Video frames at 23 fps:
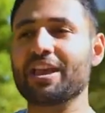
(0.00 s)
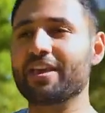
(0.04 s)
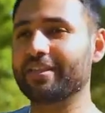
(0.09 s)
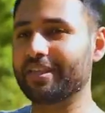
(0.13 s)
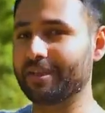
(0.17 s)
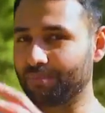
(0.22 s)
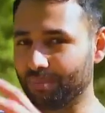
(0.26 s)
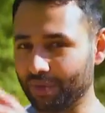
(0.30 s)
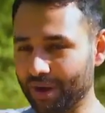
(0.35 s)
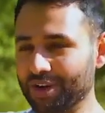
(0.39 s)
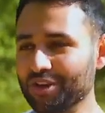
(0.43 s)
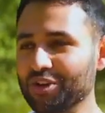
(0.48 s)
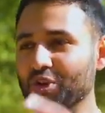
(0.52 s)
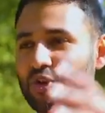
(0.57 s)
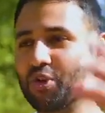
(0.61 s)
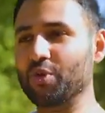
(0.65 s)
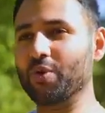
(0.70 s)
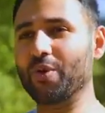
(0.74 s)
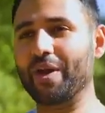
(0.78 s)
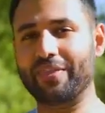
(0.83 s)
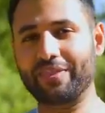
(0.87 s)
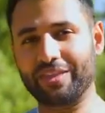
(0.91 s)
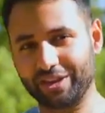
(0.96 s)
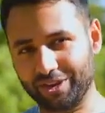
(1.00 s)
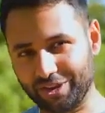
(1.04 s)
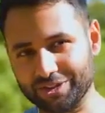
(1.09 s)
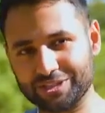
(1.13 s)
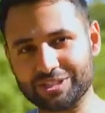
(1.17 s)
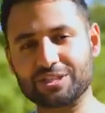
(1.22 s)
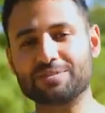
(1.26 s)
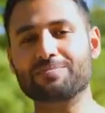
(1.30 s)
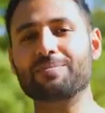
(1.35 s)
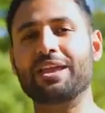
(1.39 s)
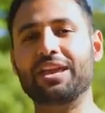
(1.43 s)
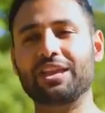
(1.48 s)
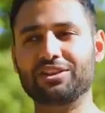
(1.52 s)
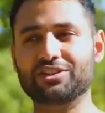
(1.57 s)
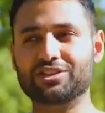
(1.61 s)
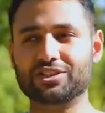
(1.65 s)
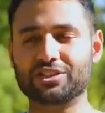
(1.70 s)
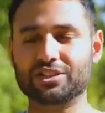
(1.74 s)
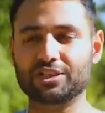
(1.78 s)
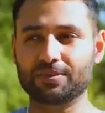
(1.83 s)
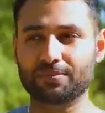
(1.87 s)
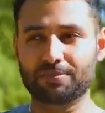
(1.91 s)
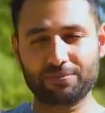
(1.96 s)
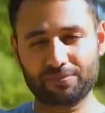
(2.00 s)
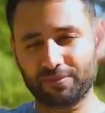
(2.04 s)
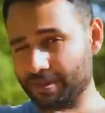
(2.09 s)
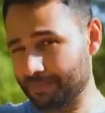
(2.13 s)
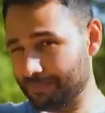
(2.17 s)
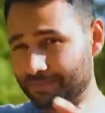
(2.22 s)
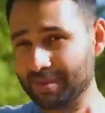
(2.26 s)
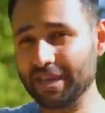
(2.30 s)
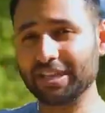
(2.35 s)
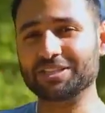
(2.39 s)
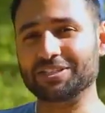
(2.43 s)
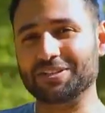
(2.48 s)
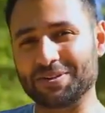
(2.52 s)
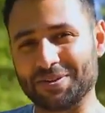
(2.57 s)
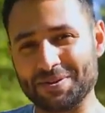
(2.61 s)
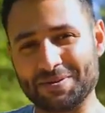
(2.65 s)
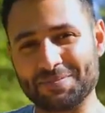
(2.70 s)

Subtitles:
they're brand new and they're custom made to fit better.